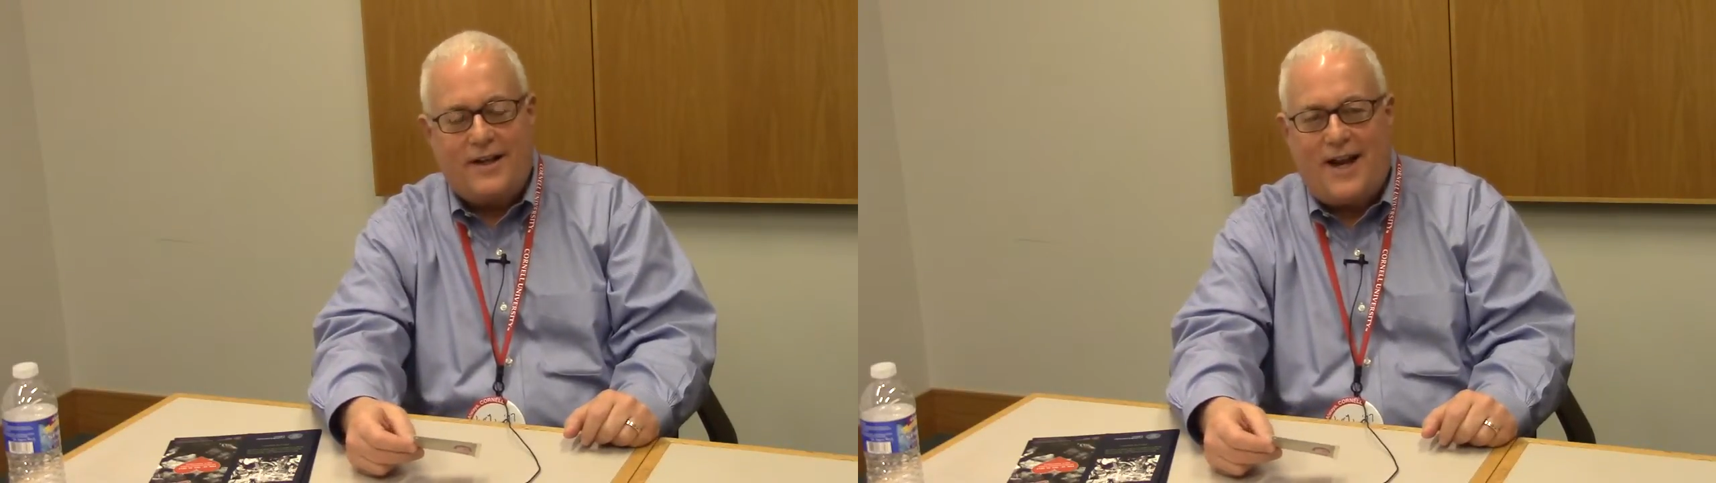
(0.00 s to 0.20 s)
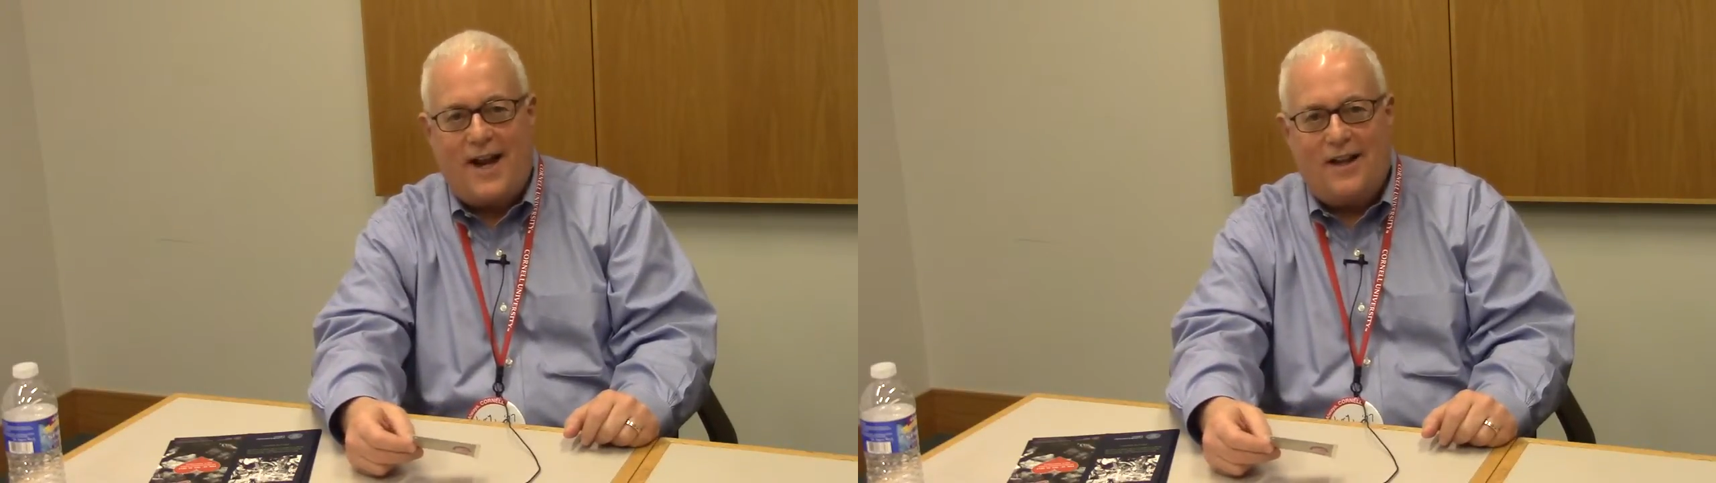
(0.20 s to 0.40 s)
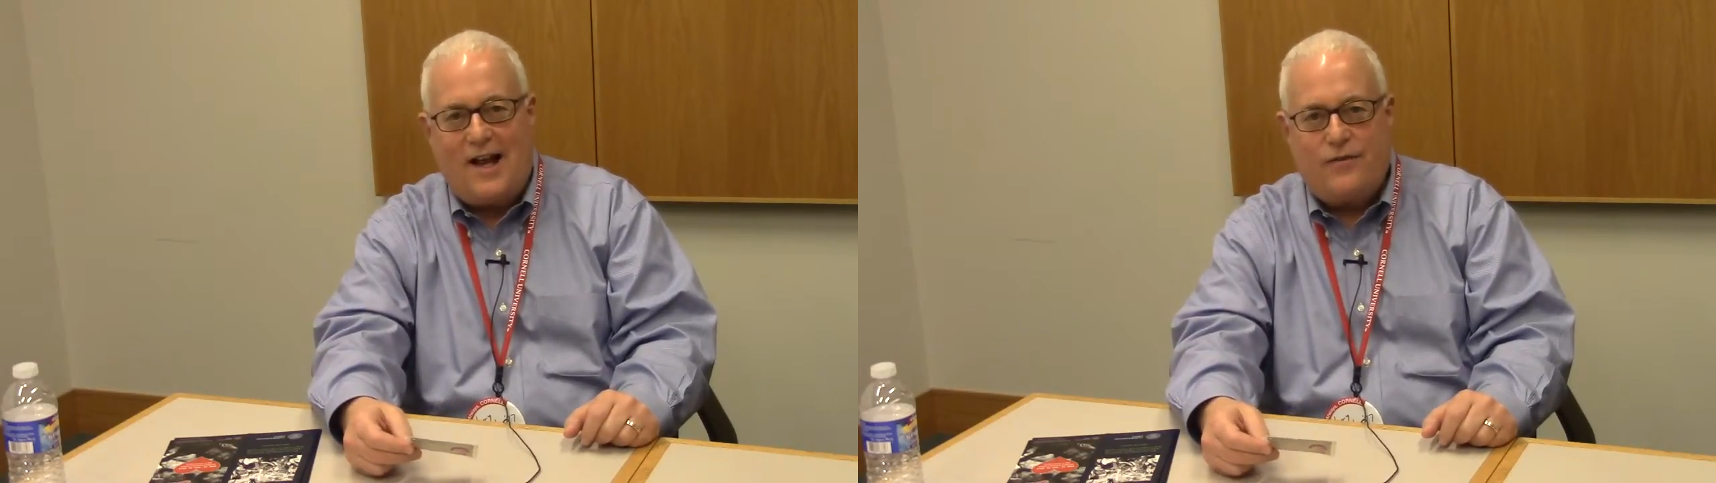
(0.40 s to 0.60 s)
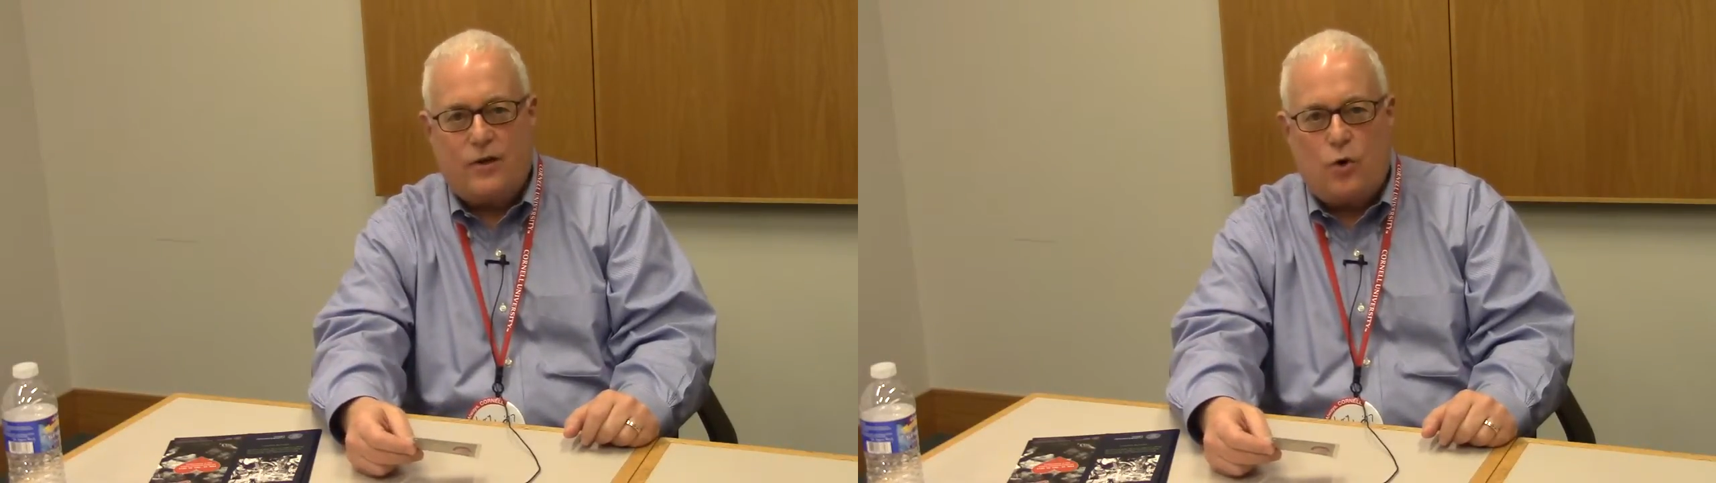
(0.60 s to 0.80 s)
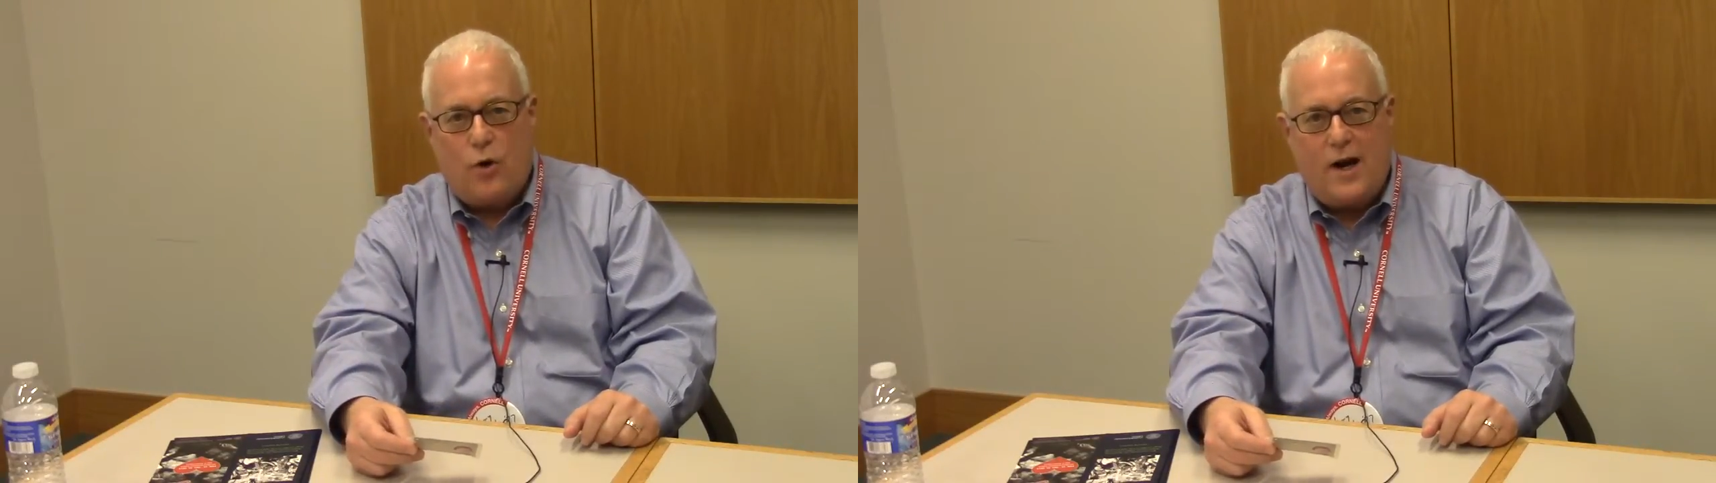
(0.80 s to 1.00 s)
gay life
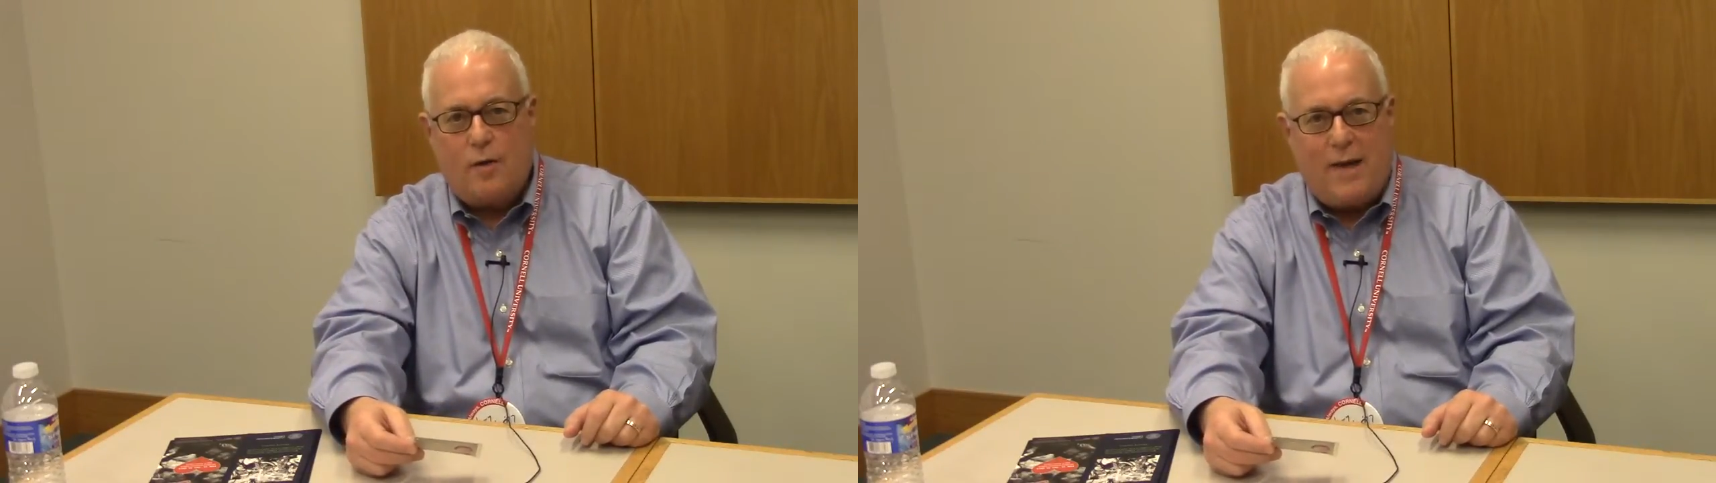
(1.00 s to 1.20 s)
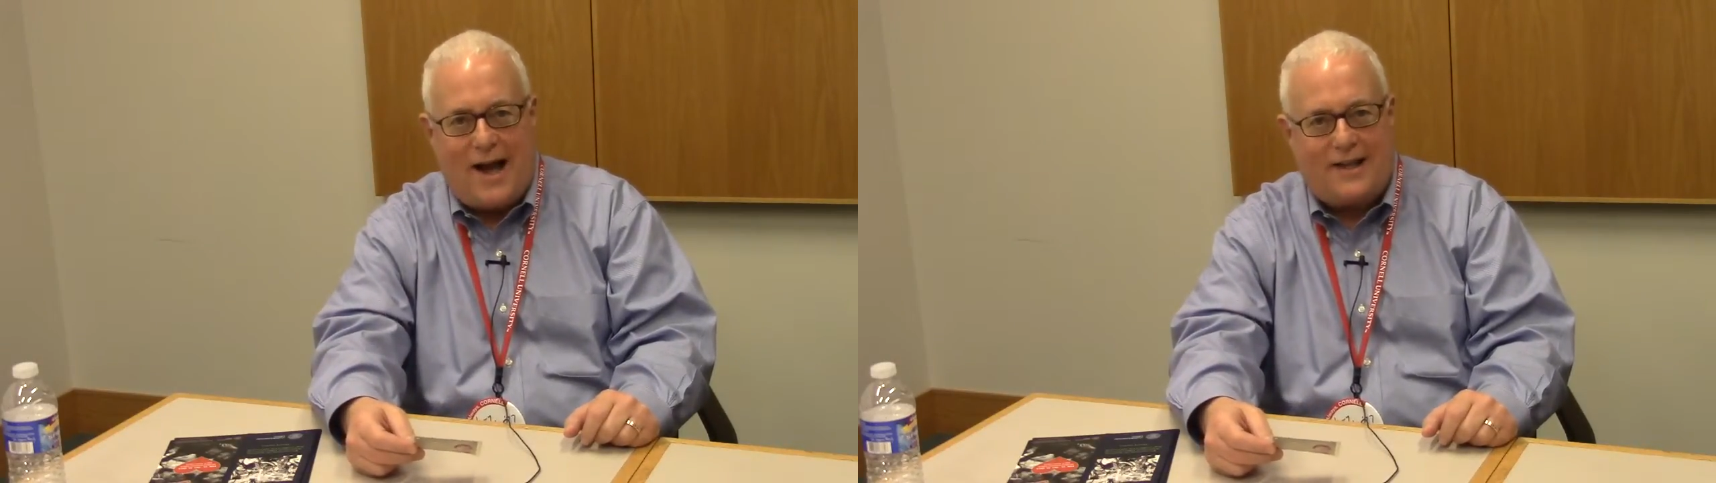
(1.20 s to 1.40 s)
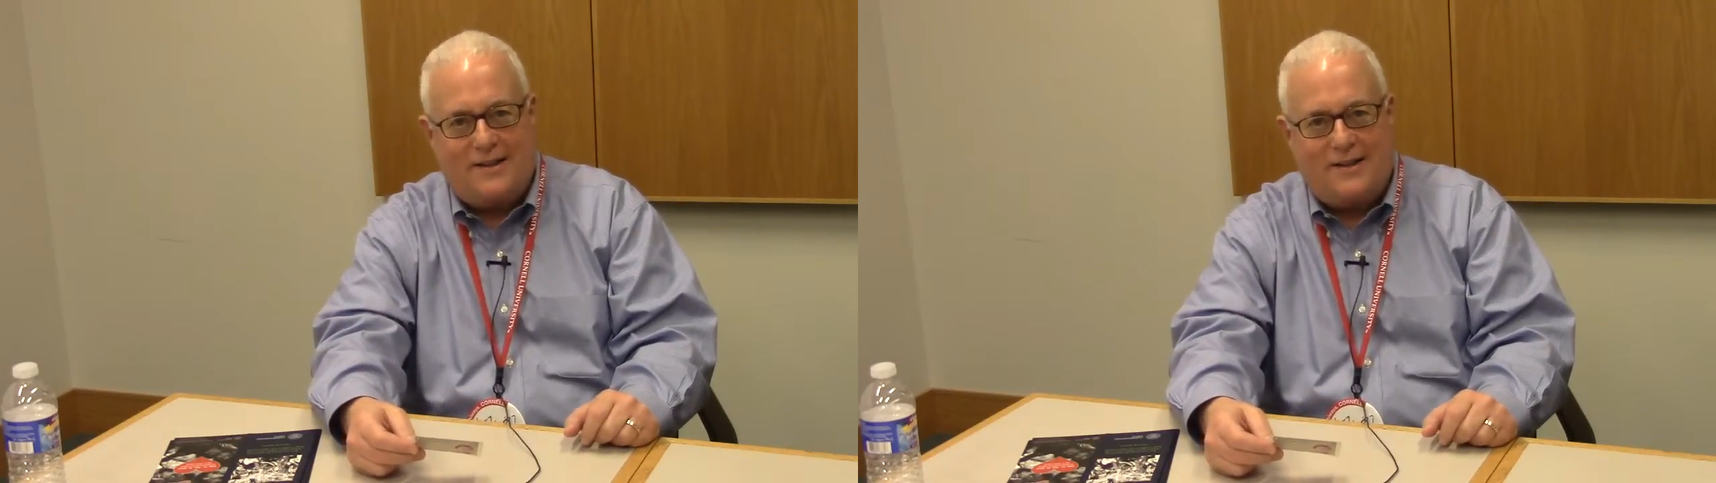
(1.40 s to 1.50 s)
at Cornell back